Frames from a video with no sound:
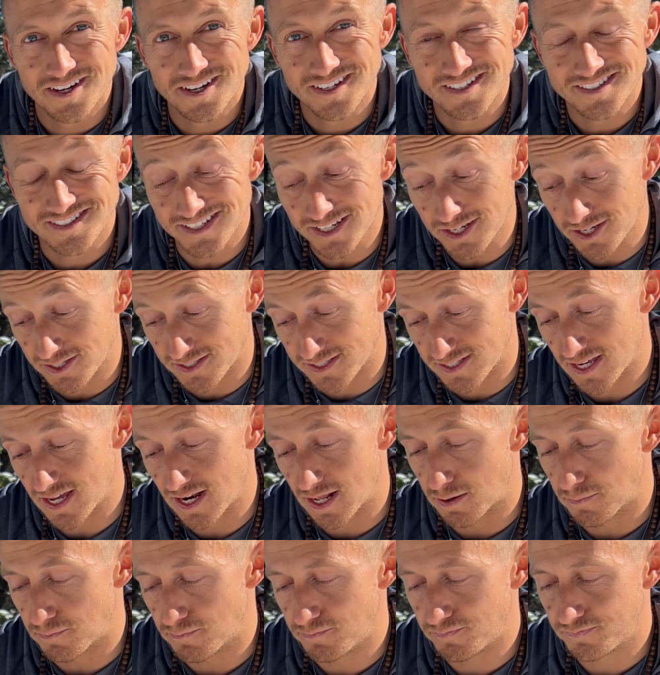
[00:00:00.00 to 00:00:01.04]
It's a good
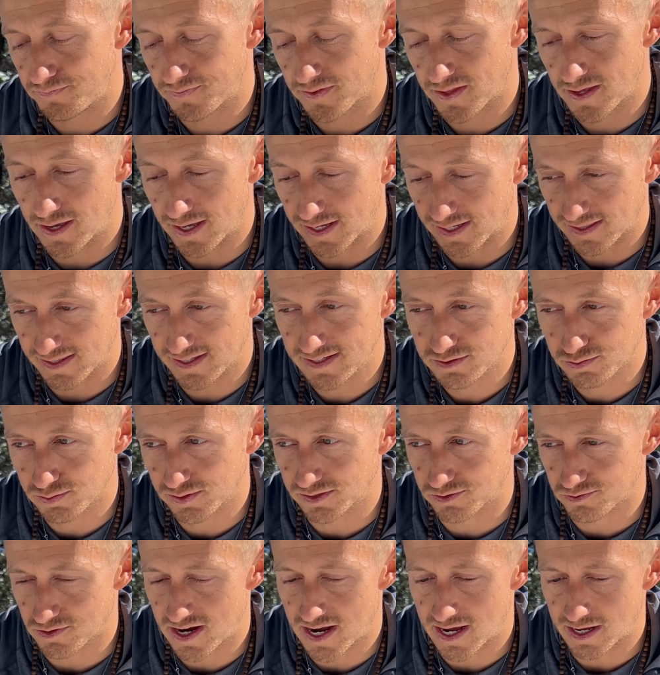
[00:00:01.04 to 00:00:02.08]
setup. Like this
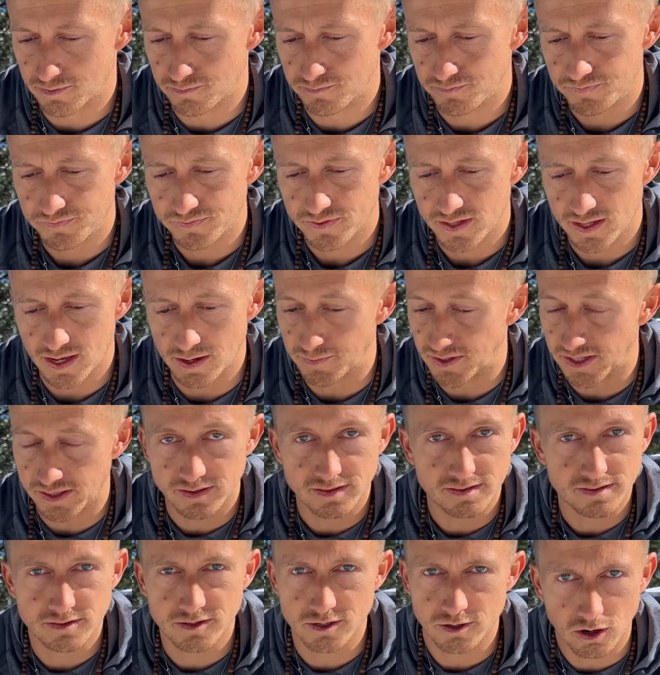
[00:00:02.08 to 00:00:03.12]
one's rad. I mean,
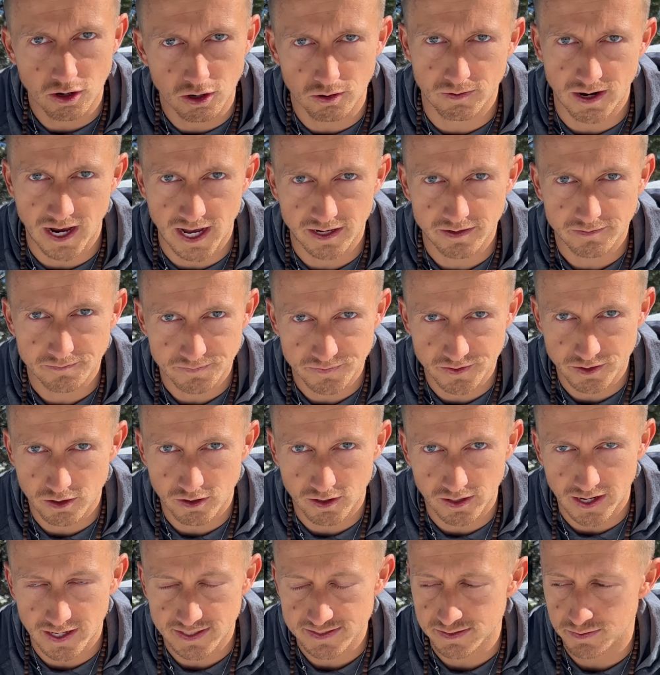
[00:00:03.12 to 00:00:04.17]
they're all rad. They're
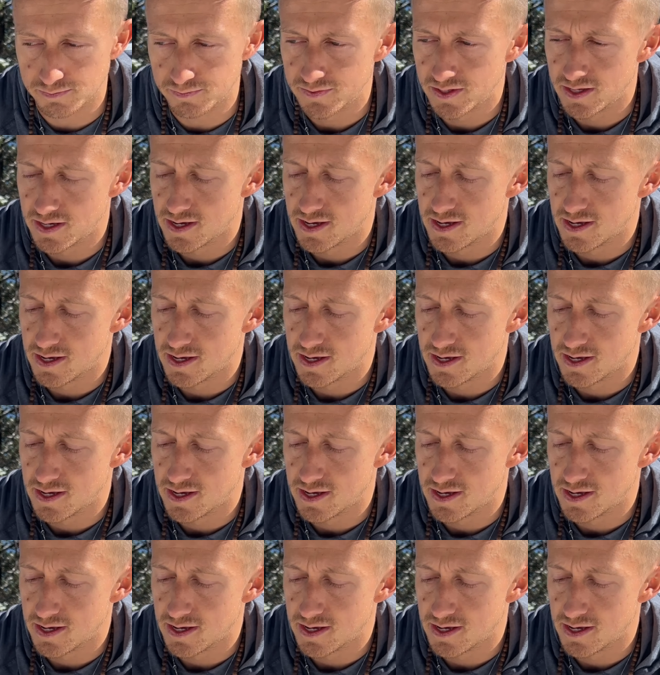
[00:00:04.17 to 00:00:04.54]
all awesome.